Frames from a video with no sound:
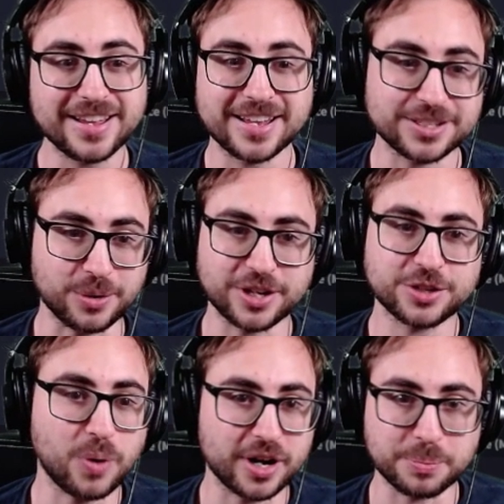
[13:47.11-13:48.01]
So I just
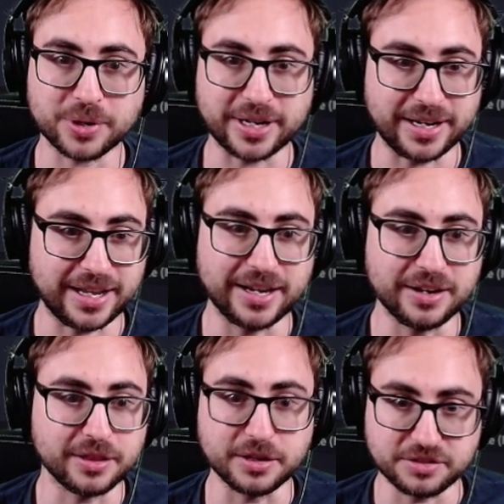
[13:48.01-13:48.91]
wanted to put it in
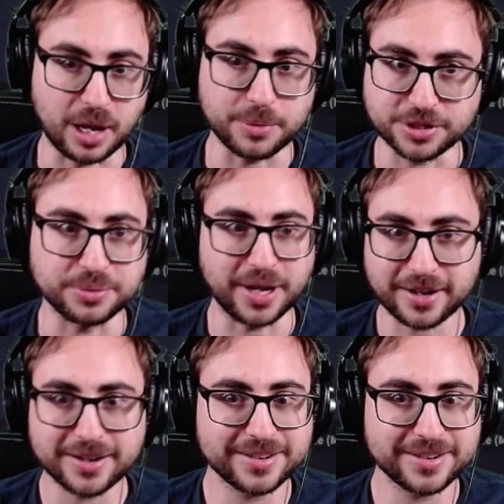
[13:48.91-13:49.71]
the Zamasu deck.